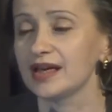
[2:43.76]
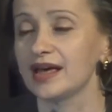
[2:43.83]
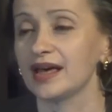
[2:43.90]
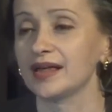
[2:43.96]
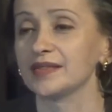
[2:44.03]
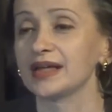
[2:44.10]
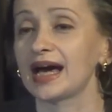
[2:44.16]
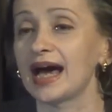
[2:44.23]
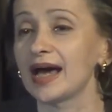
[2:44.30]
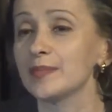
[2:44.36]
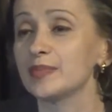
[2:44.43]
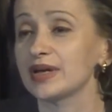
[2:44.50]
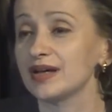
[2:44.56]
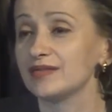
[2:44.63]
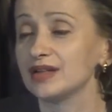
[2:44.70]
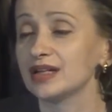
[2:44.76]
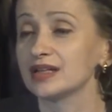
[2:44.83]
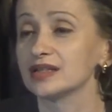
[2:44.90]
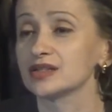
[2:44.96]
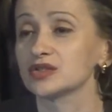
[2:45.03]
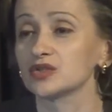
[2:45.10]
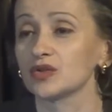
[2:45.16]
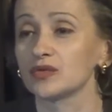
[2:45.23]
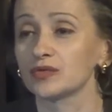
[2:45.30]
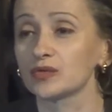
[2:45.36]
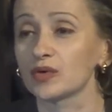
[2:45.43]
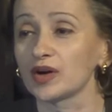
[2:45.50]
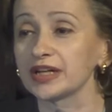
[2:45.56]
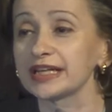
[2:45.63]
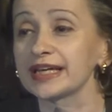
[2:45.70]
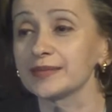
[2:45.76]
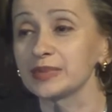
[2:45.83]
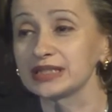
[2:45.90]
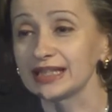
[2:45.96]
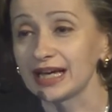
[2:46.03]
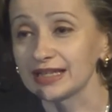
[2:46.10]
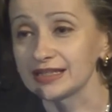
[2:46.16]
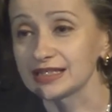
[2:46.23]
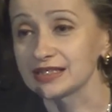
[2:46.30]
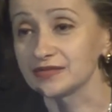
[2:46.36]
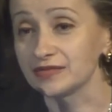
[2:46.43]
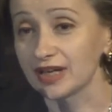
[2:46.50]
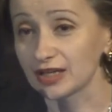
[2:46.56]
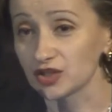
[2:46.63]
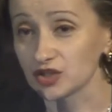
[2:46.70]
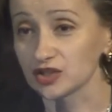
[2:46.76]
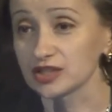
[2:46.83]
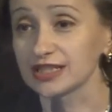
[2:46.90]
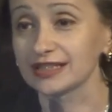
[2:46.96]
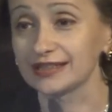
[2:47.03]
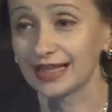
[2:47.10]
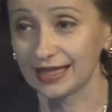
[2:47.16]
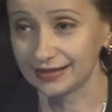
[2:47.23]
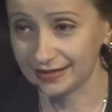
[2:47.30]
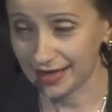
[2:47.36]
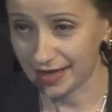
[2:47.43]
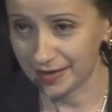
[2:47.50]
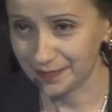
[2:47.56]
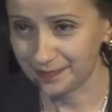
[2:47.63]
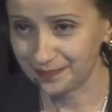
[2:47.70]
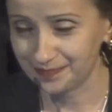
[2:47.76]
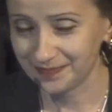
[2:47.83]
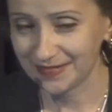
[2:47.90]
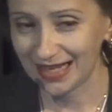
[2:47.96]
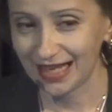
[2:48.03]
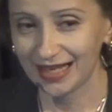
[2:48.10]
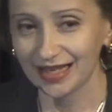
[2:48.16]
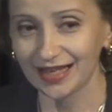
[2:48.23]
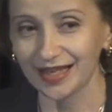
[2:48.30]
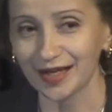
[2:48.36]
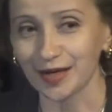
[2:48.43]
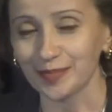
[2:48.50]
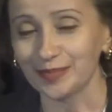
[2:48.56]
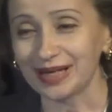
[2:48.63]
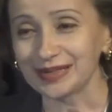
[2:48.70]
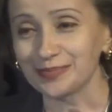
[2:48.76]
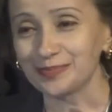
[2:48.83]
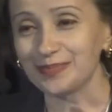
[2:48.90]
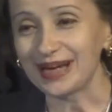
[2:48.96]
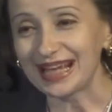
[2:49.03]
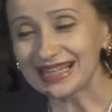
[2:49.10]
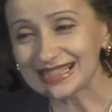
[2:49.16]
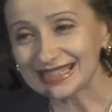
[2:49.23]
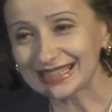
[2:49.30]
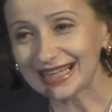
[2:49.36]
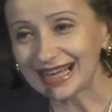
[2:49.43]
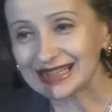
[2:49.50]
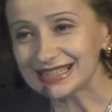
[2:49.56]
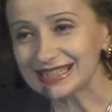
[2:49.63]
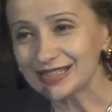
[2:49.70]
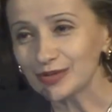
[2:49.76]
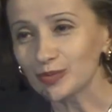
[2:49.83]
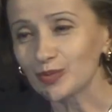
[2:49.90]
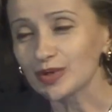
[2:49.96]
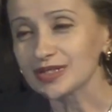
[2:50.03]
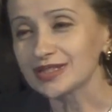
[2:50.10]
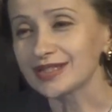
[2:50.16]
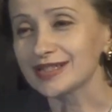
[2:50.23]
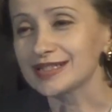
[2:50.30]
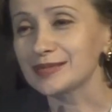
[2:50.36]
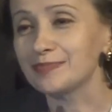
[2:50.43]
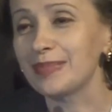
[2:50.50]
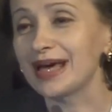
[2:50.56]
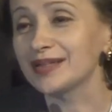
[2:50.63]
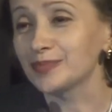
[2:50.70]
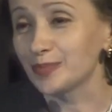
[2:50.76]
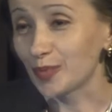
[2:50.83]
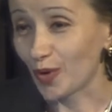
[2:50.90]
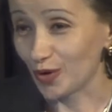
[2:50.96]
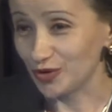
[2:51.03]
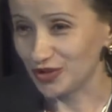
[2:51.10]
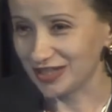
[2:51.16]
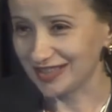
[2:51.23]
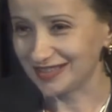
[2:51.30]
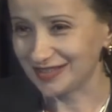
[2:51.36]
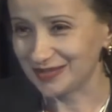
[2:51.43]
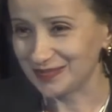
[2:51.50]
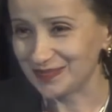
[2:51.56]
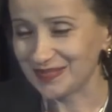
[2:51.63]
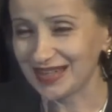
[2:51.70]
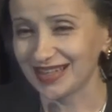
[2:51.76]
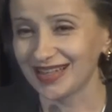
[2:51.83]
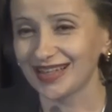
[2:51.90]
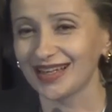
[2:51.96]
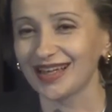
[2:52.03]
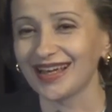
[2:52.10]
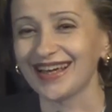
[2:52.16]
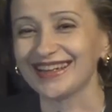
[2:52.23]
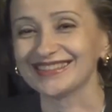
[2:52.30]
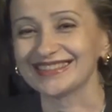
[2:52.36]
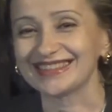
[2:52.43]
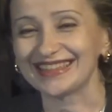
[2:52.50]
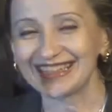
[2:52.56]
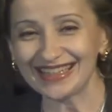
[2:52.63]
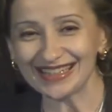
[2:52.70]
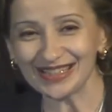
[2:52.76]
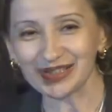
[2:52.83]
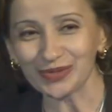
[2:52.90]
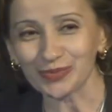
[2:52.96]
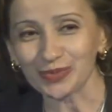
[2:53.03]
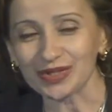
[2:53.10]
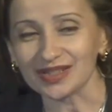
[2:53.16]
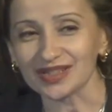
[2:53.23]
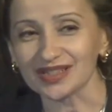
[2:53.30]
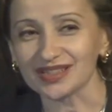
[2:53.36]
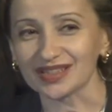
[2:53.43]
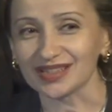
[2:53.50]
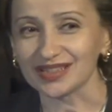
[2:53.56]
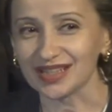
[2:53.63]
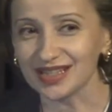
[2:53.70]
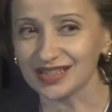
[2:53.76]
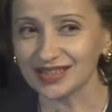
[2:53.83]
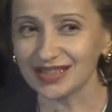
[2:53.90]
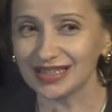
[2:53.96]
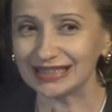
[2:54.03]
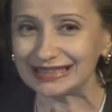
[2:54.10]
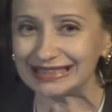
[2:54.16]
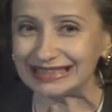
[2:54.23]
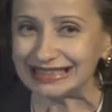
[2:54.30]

and the high prevalence of chronic hepatitis infections at that time. But breast cancer was his pet project, and Greece, with its existing